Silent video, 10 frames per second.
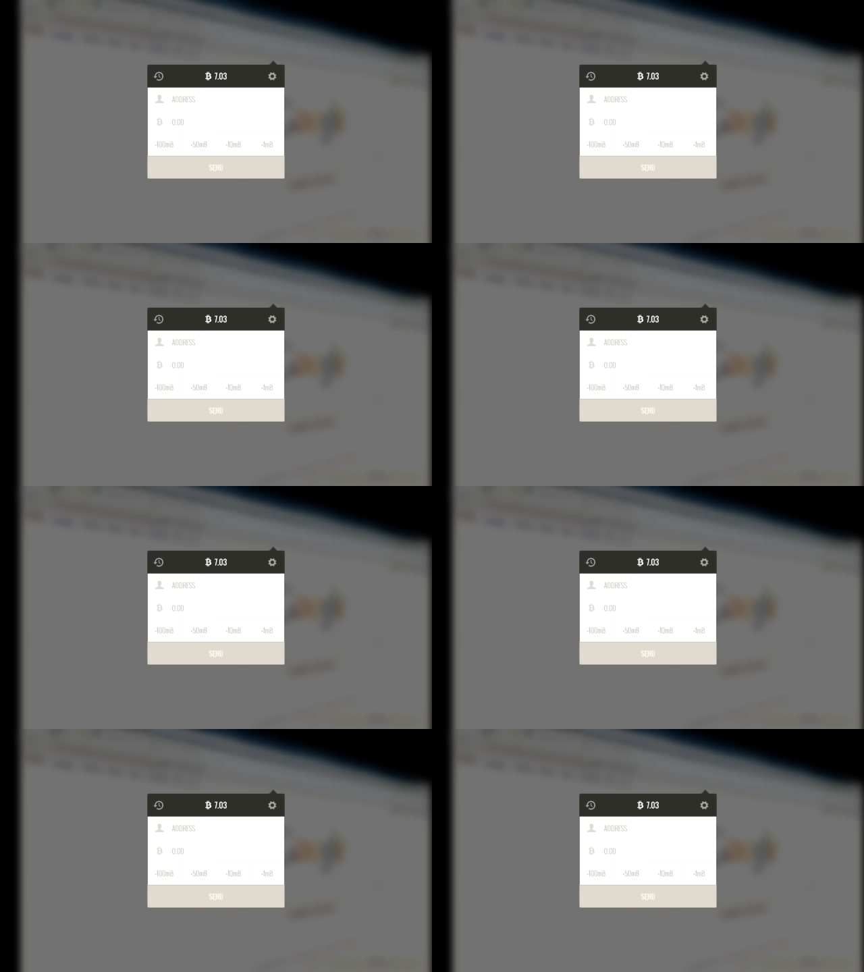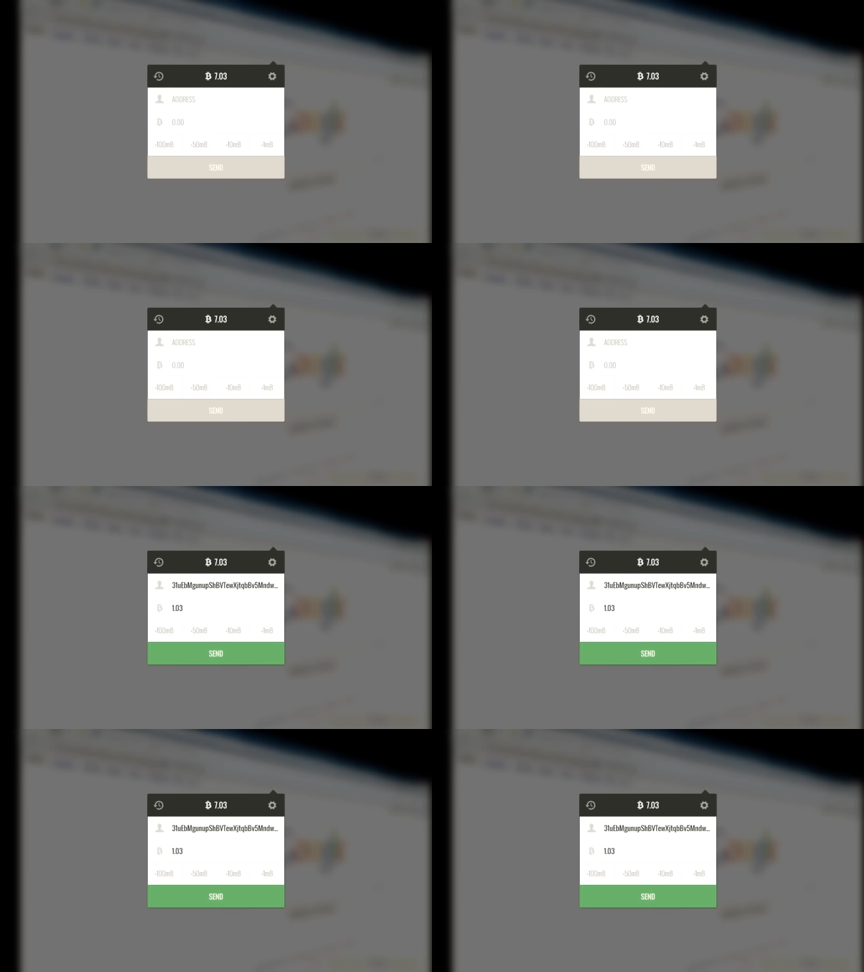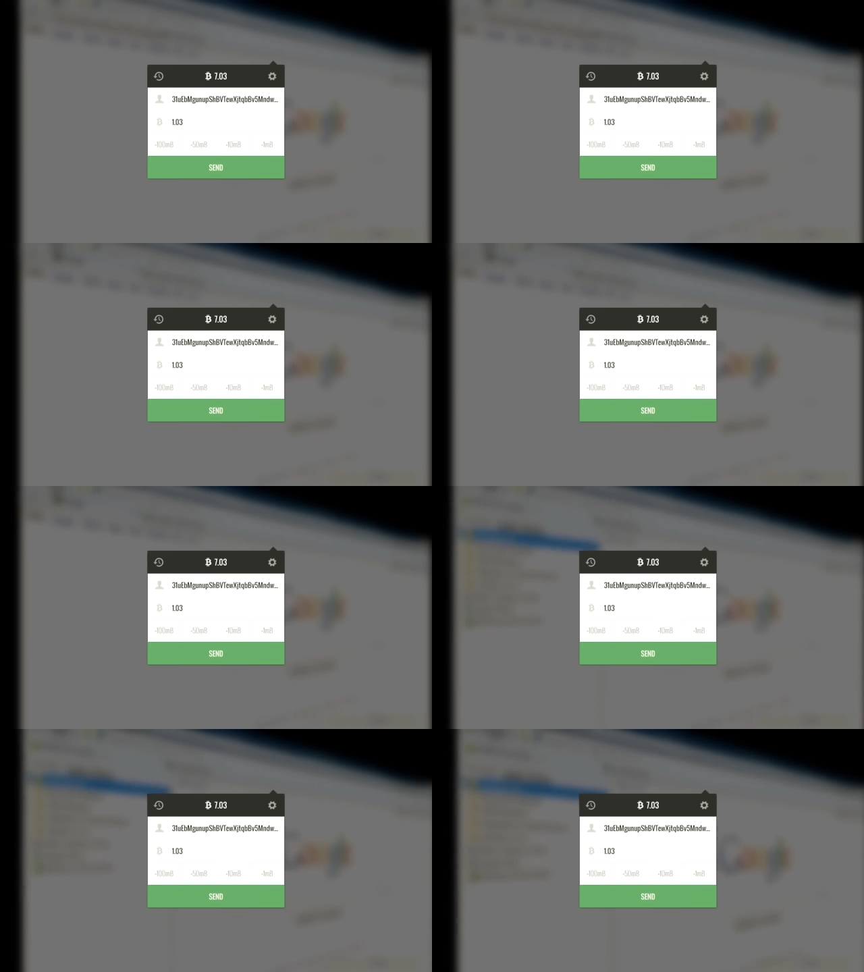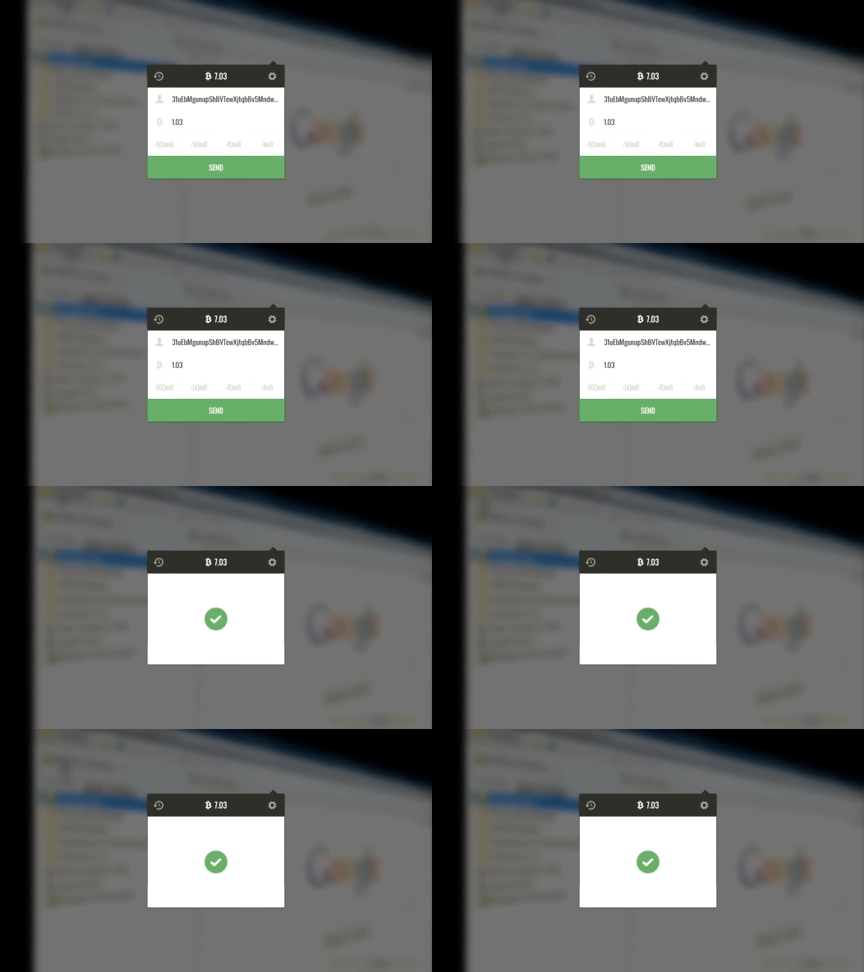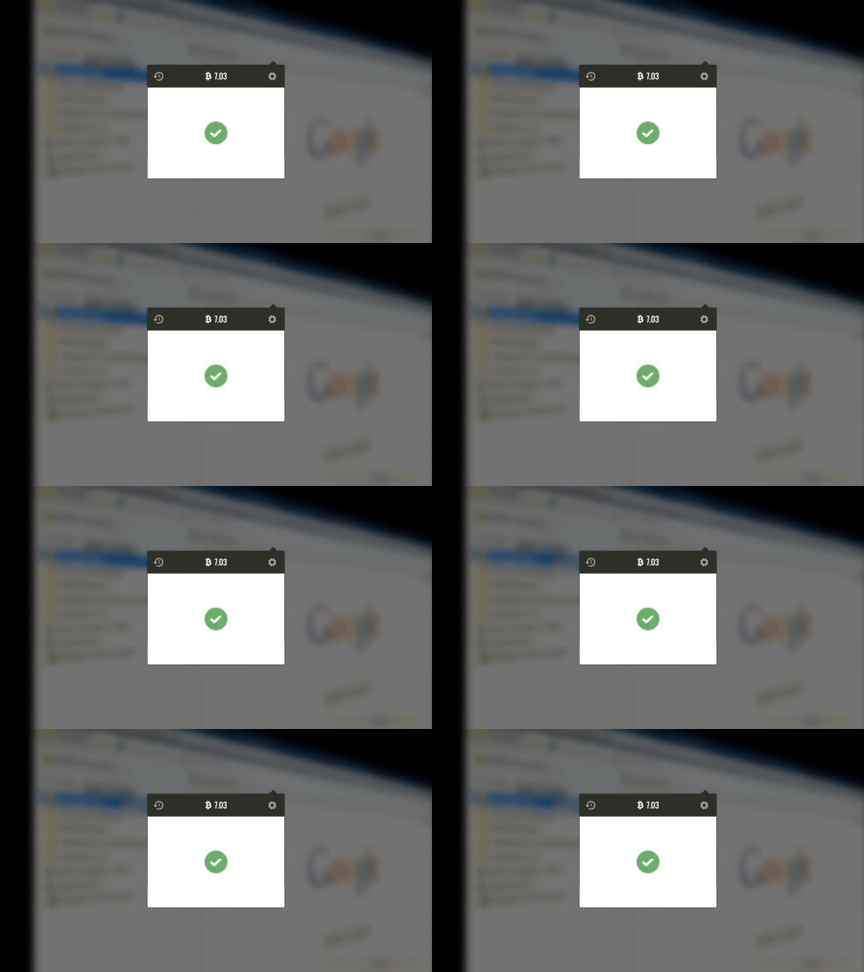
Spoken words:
[unreadable: no face in view]